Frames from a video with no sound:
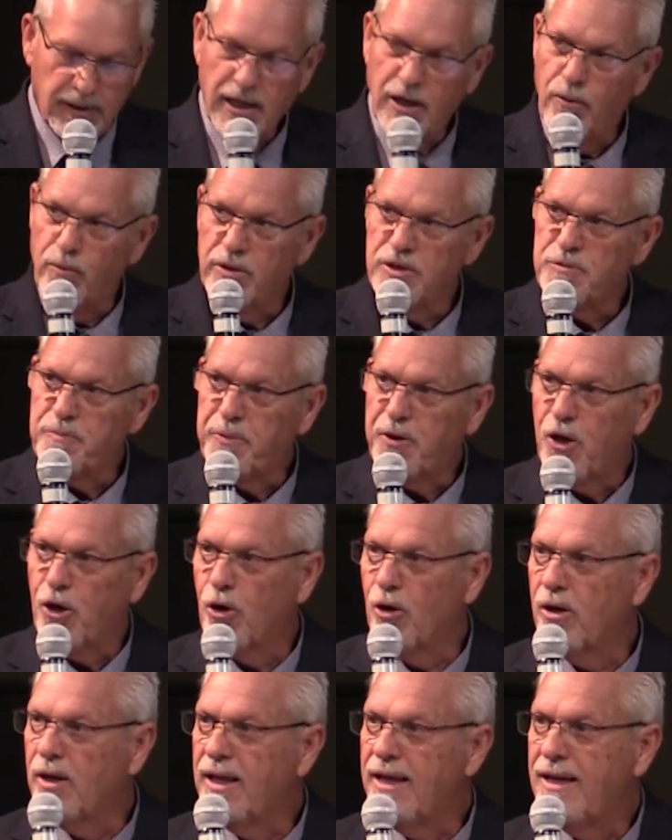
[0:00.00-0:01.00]
It was
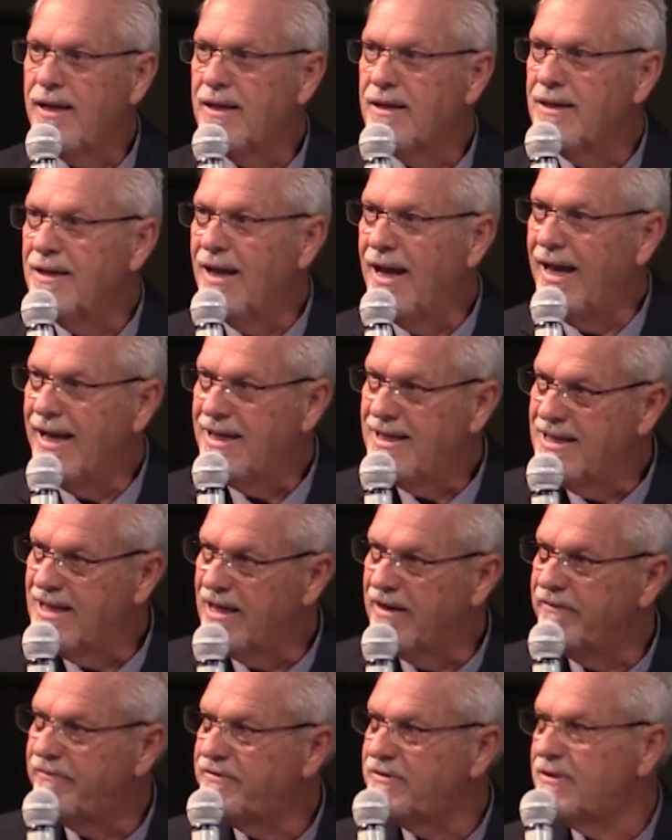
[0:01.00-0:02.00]
purely a
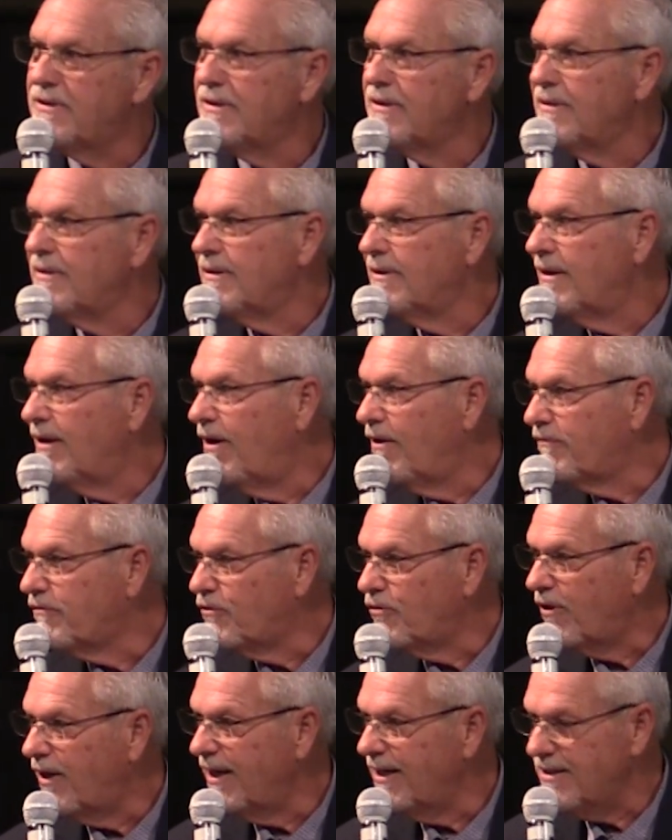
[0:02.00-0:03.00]
gift of
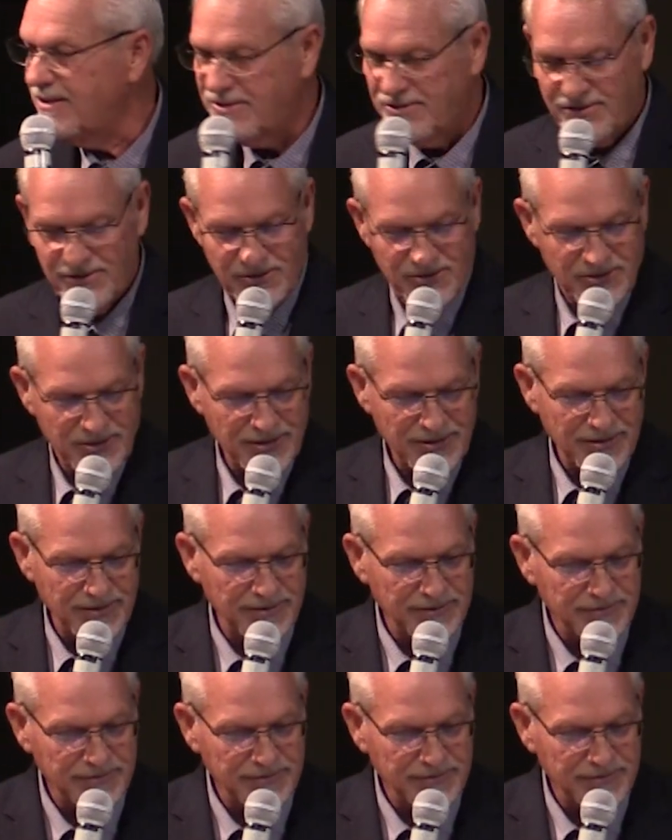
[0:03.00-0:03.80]
grace.